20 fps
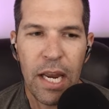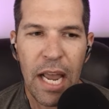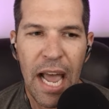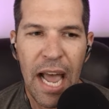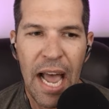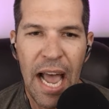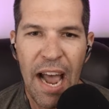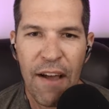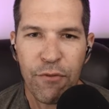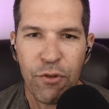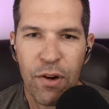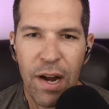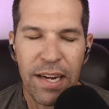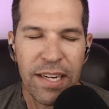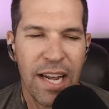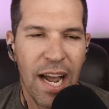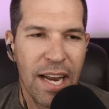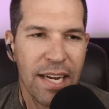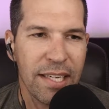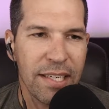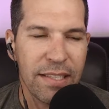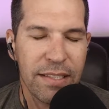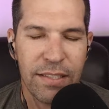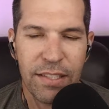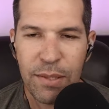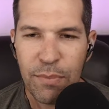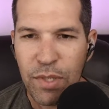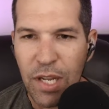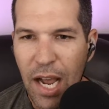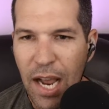after I'd gotten
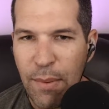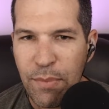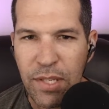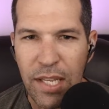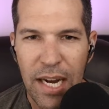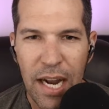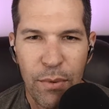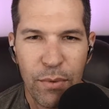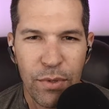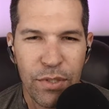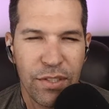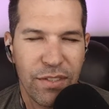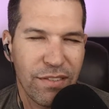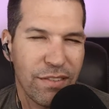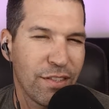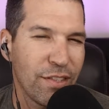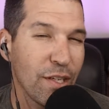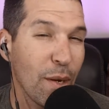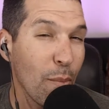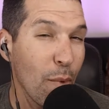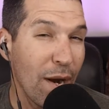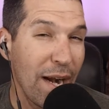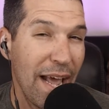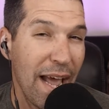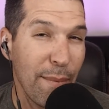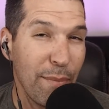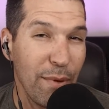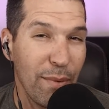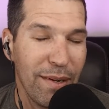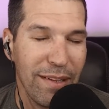some times that I was somewhat
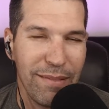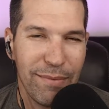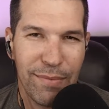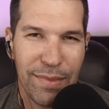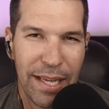happy with,